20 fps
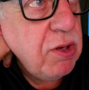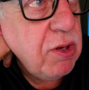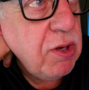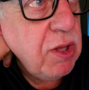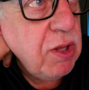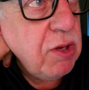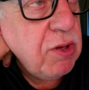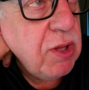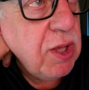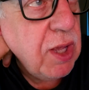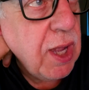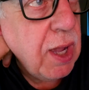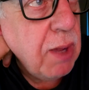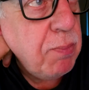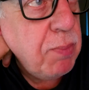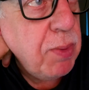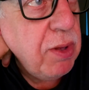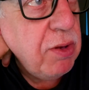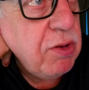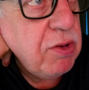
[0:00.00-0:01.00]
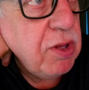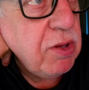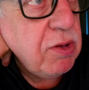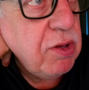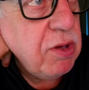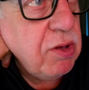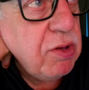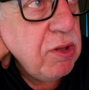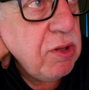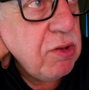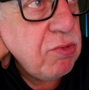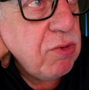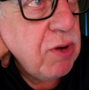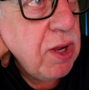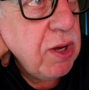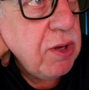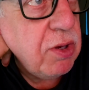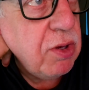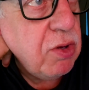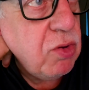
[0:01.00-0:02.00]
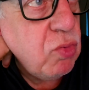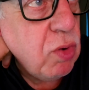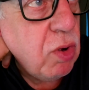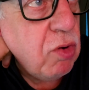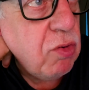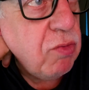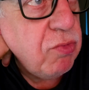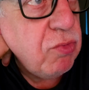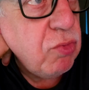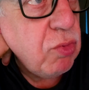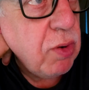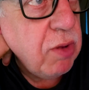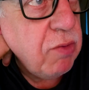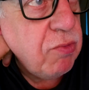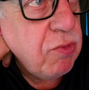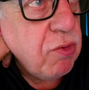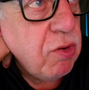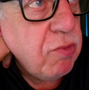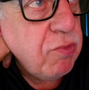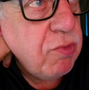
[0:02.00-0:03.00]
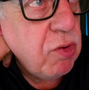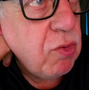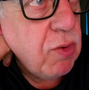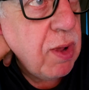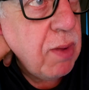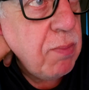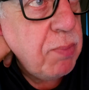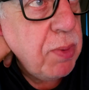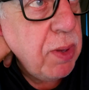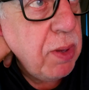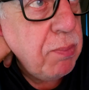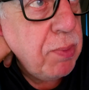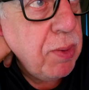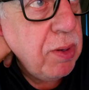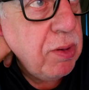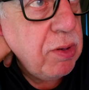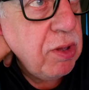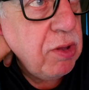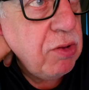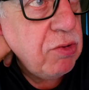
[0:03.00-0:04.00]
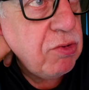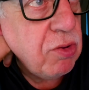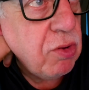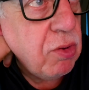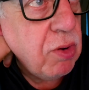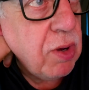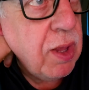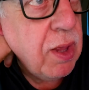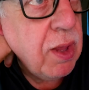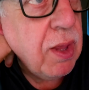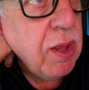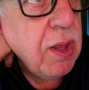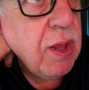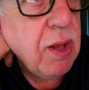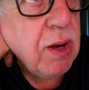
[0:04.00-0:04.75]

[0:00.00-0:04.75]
to DC IP66 rated 12 24 volt MPPT solar